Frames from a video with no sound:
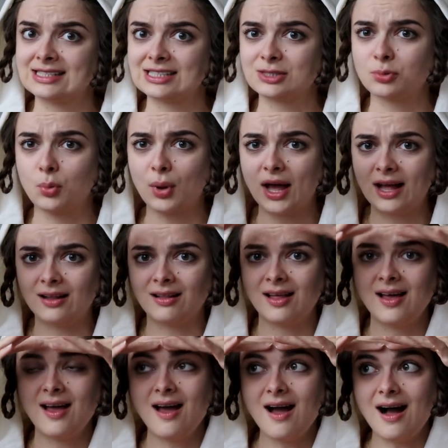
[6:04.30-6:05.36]
as well,
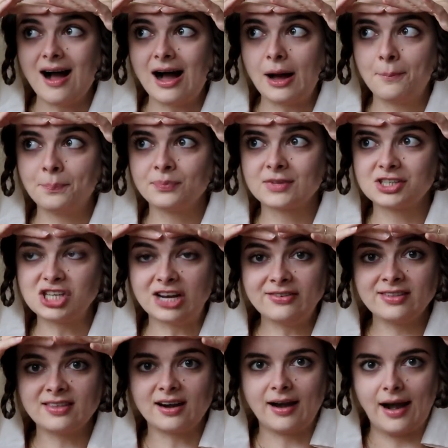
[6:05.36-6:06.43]
um,
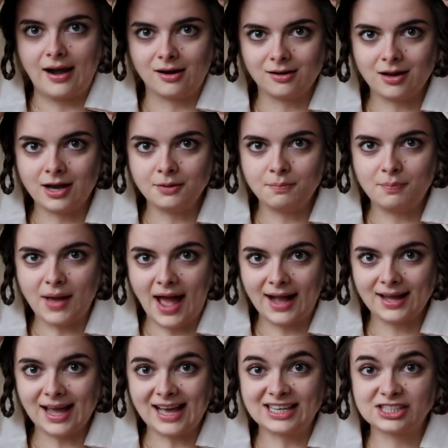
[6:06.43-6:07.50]
shaving their hairline
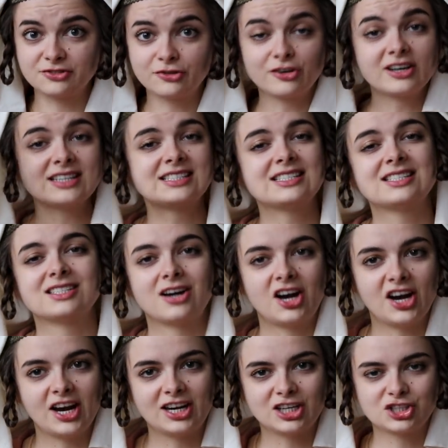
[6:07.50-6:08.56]
back as far as
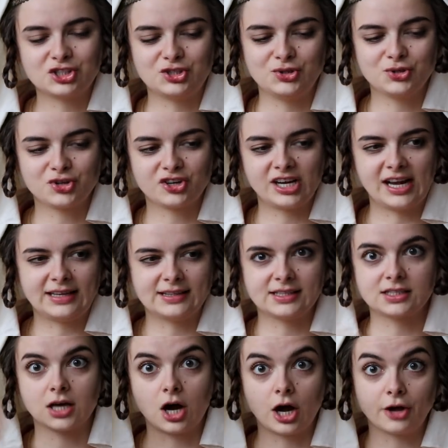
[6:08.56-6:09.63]
desired to create
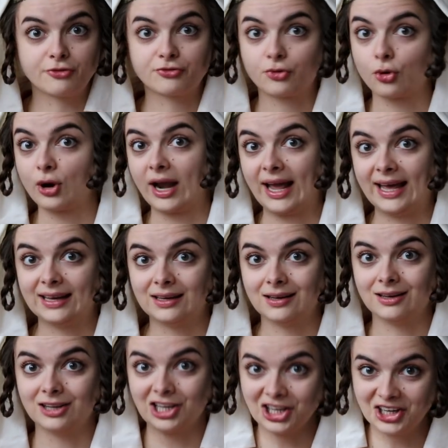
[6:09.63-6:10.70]
this high forehead
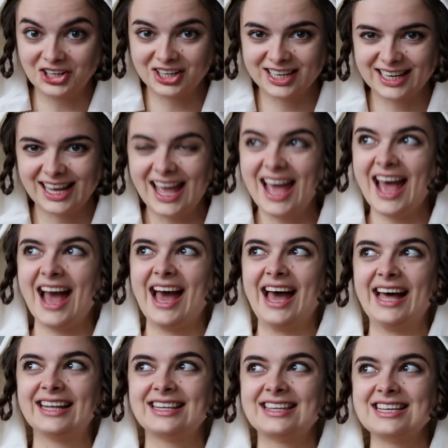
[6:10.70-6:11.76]
look.
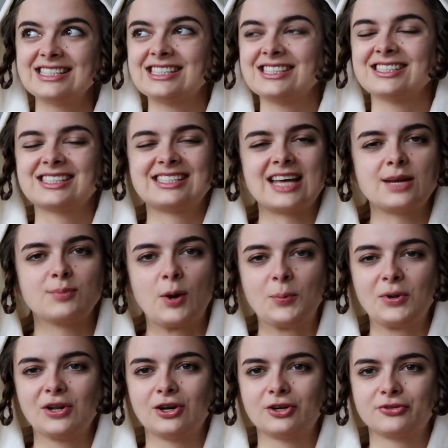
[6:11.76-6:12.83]
And this look stayed
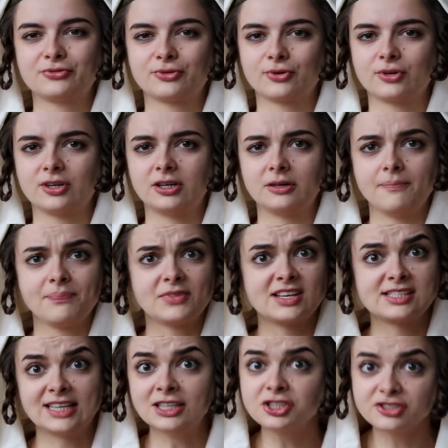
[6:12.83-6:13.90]
popular for
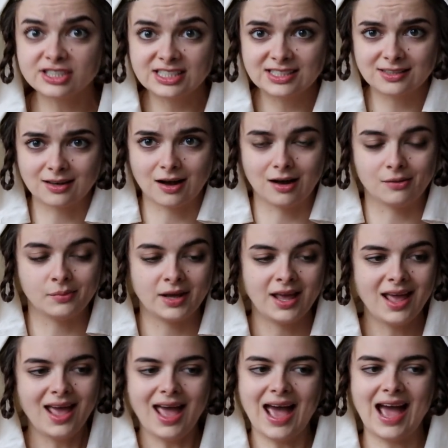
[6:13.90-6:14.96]
centuries to come
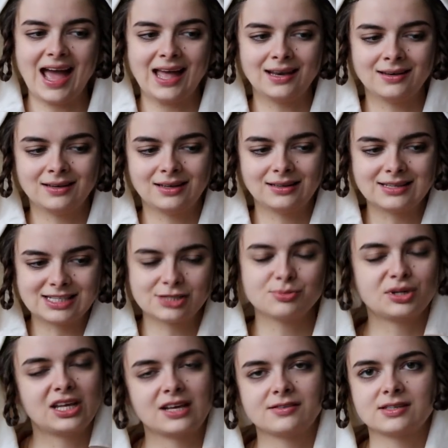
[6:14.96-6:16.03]
and this is
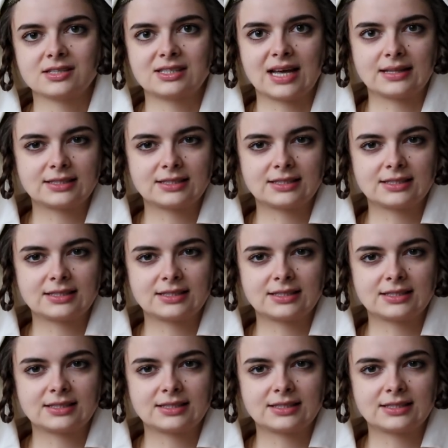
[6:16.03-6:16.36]
what gives us that